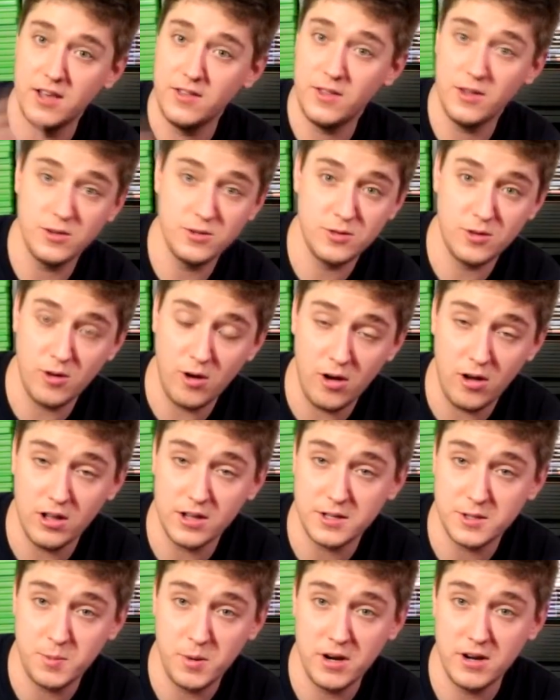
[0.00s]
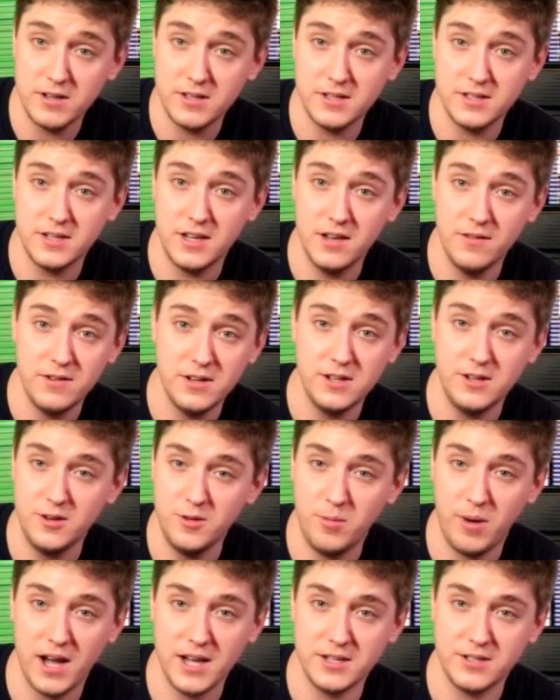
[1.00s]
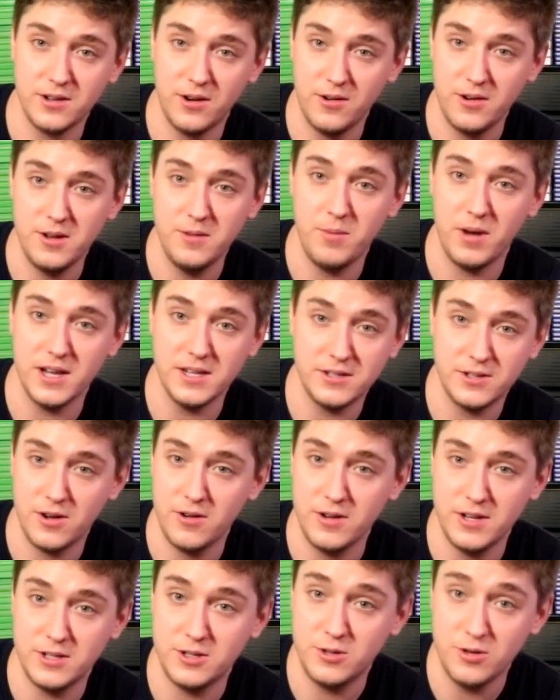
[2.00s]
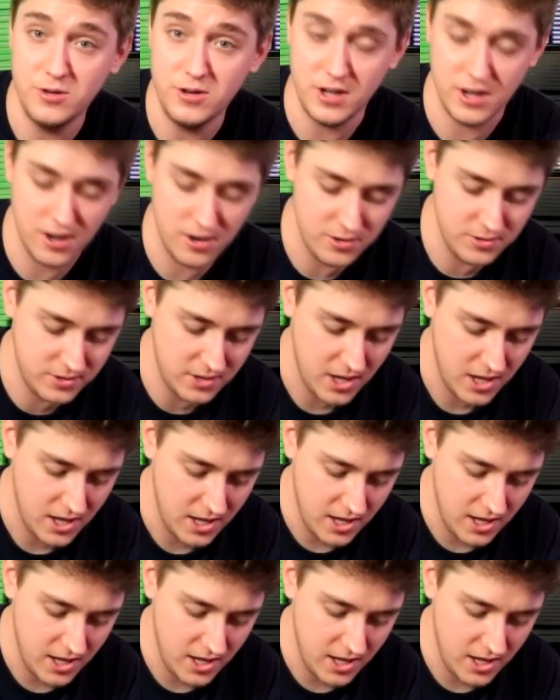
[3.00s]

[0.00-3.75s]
those are all experiences given to you by Sony Studios,